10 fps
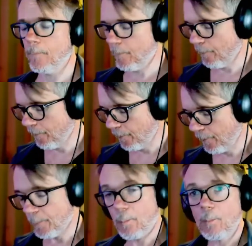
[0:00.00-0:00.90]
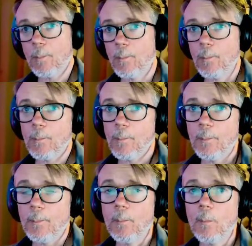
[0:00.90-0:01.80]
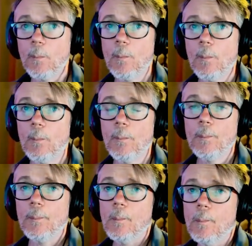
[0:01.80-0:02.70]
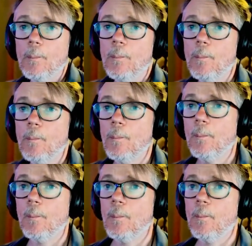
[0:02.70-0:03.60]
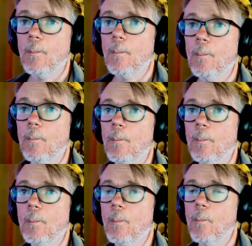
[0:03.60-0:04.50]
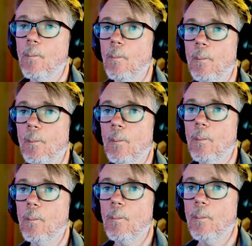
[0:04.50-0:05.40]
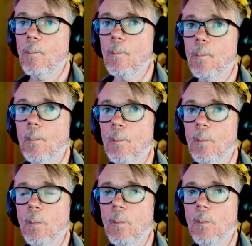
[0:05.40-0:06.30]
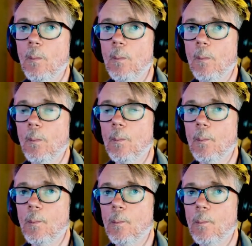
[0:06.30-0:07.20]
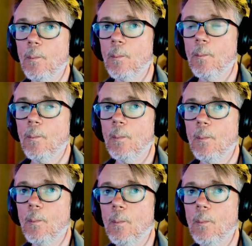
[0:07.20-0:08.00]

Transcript: The person shown says nothing.